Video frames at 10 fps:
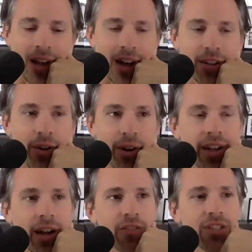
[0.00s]
You know, I had a
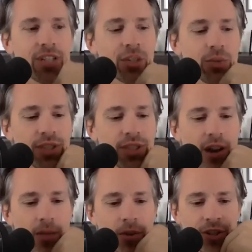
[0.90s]
conversation with Sarah
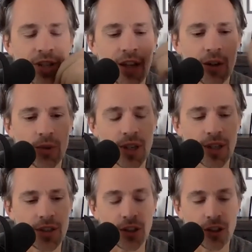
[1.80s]
Personette, who was a
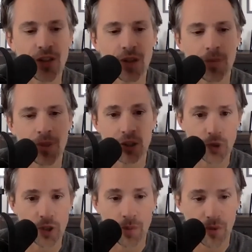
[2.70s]
senior VP at
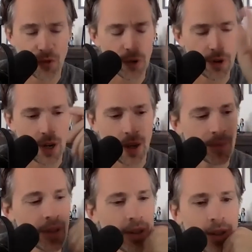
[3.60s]
Twitter before
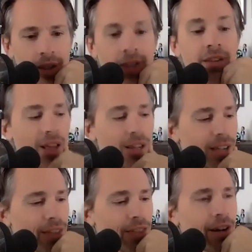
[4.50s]
Elon
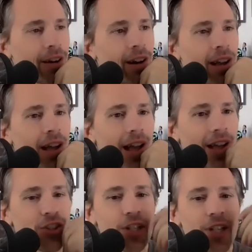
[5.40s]
got there. And
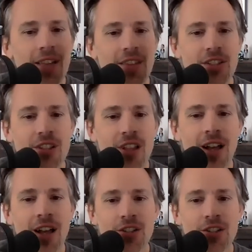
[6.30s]
she had this line.